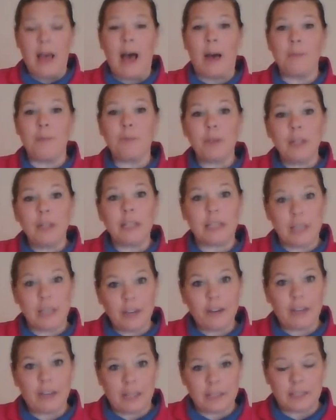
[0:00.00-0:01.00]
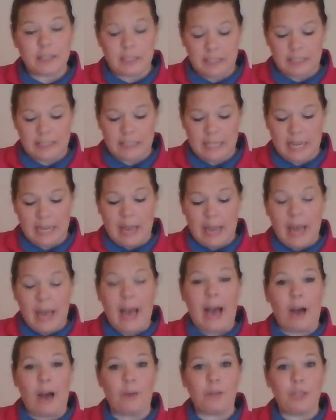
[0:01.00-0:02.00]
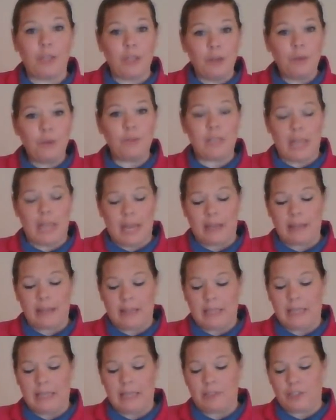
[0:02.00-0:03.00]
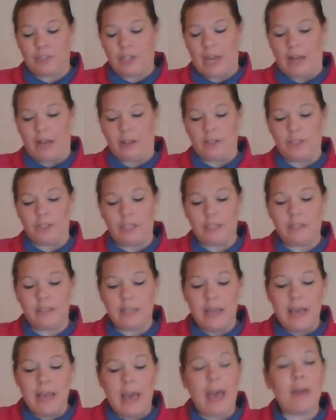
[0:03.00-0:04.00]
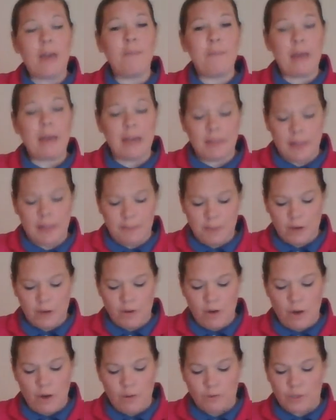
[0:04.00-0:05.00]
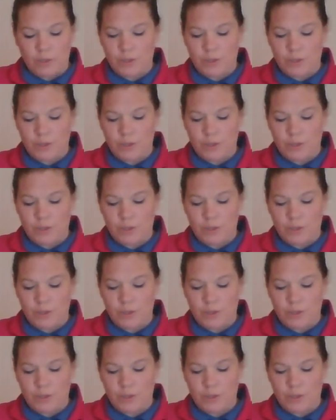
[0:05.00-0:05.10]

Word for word: I'm really curious to see how you take these challenges and make them your own.